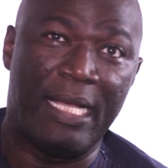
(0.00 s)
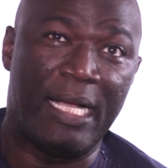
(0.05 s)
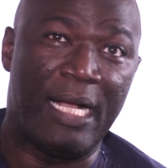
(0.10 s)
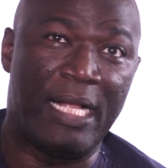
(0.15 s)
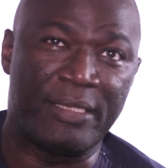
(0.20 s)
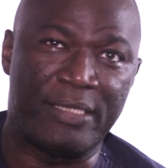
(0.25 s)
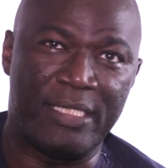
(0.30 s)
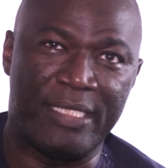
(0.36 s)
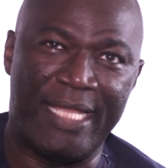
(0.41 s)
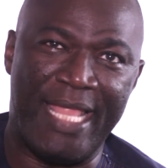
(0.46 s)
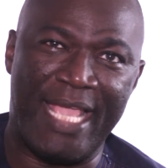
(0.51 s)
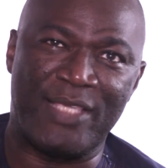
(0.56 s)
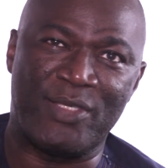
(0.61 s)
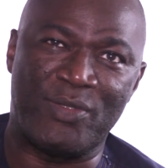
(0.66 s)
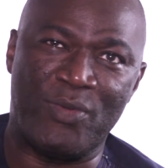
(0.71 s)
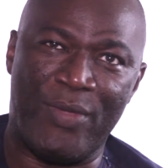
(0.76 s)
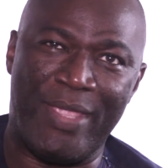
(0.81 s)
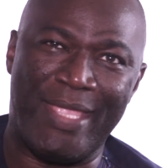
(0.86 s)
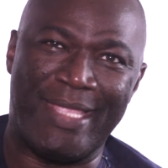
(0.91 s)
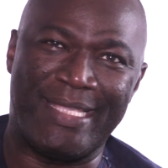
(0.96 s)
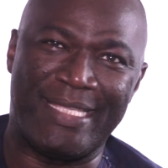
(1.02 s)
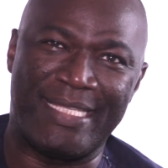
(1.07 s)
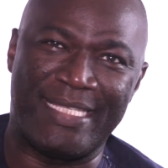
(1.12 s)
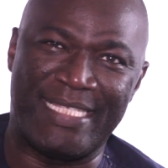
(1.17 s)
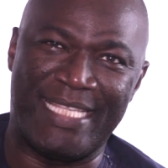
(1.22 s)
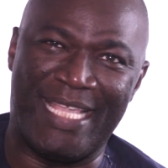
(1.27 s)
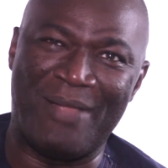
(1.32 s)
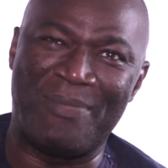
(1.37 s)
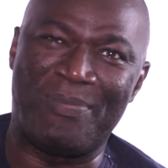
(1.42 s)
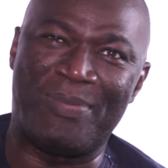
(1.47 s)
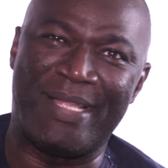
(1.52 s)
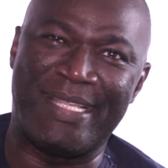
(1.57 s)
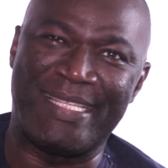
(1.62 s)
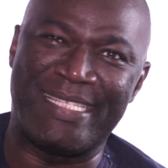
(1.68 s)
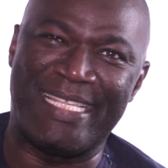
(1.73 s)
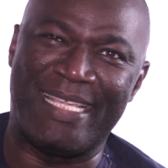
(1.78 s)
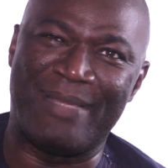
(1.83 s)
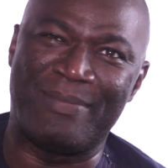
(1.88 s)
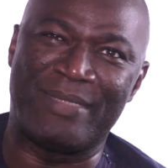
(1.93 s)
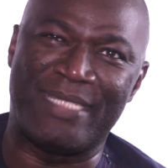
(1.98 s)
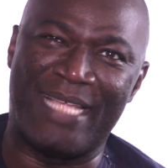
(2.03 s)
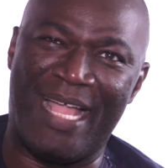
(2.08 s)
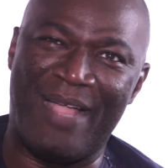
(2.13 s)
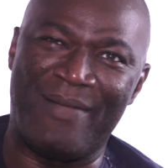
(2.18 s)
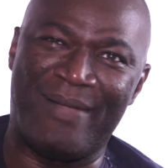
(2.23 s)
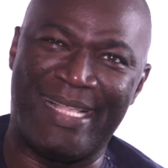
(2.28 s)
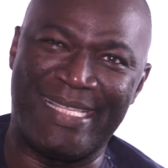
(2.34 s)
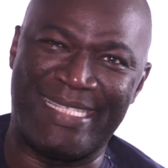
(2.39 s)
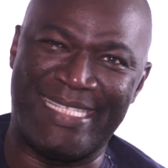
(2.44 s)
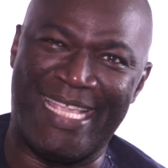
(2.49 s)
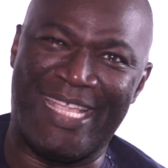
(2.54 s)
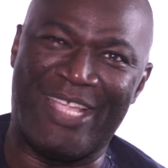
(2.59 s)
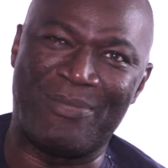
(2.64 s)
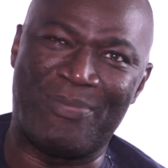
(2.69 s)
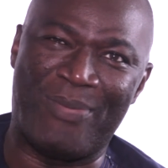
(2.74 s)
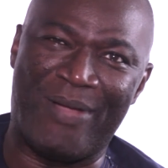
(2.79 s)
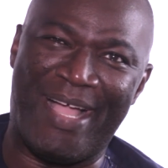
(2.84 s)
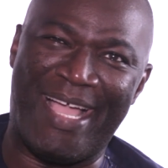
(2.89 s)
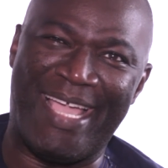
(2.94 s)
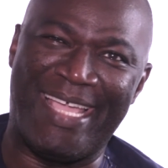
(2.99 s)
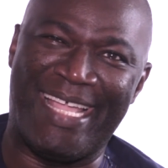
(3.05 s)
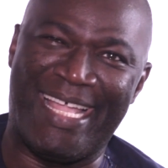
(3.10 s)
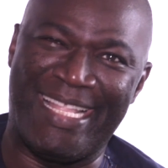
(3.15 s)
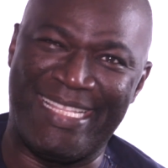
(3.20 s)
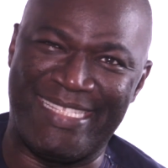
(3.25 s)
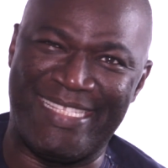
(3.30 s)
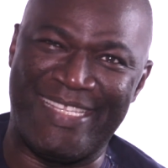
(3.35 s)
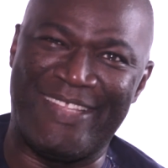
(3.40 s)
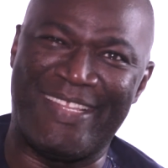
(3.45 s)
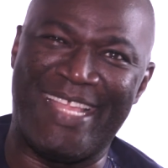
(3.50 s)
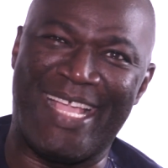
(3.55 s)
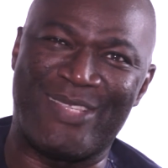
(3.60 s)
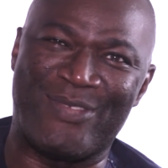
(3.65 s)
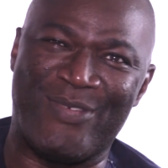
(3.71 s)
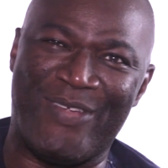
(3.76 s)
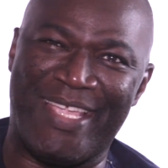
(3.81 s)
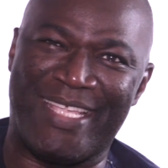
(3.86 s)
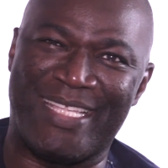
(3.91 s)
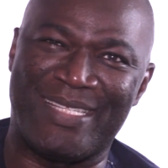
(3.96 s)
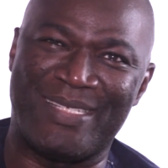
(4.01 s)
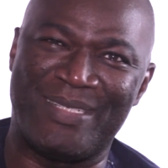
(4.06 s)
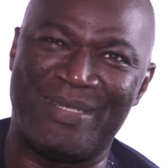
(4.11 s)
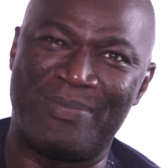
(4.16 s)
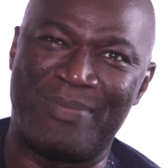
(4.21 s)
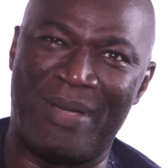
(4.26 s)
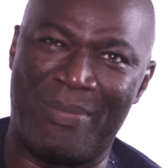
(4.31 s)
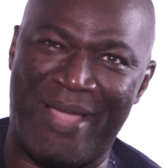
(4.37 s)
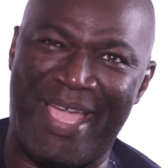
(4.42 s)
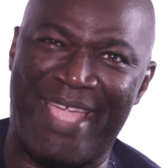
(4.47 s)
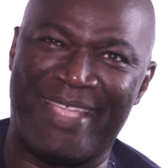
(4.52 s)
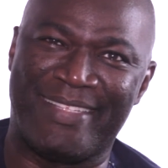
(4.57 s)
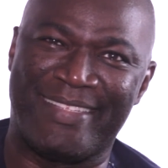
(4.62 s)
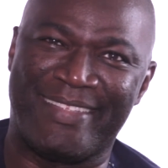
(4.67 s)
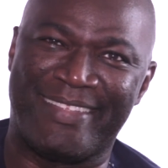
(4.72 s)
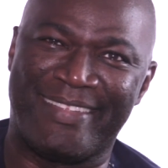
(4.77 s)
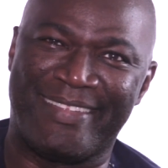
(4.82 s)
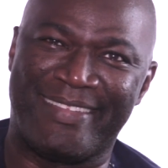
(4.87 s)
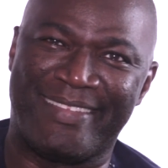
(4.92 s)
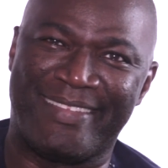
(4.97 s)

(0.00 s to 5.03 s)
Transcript: Until next week, same place, same time, I say goodbye and see you next week. Bye-bye.